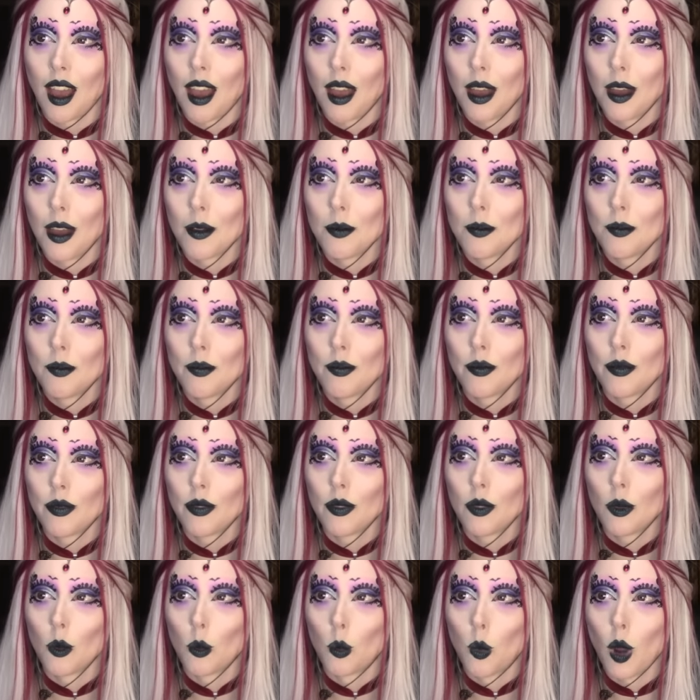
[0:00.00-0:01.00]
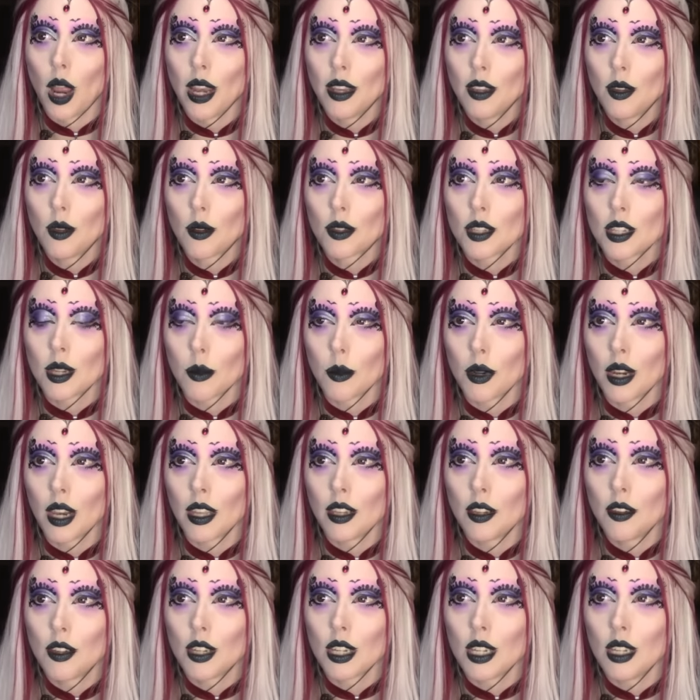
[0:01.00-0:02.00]
When you're someone
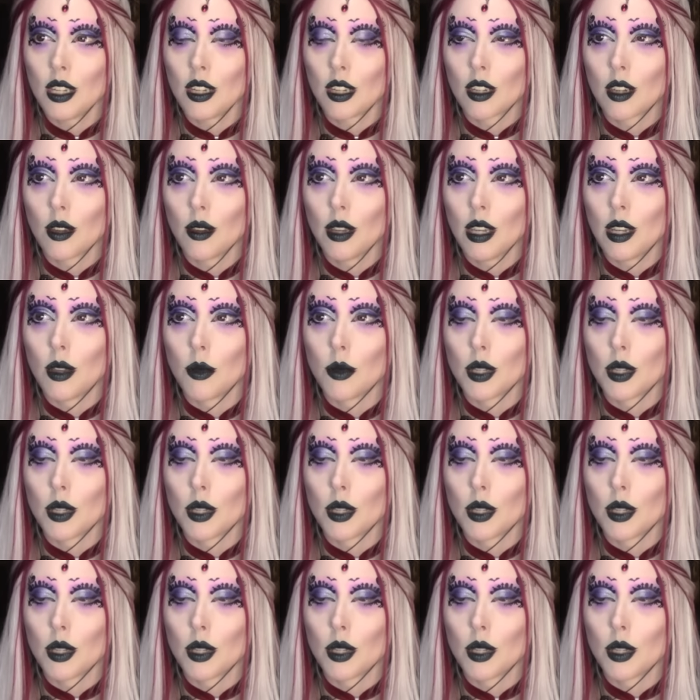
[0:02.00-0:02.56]
like Eugenia Cooney,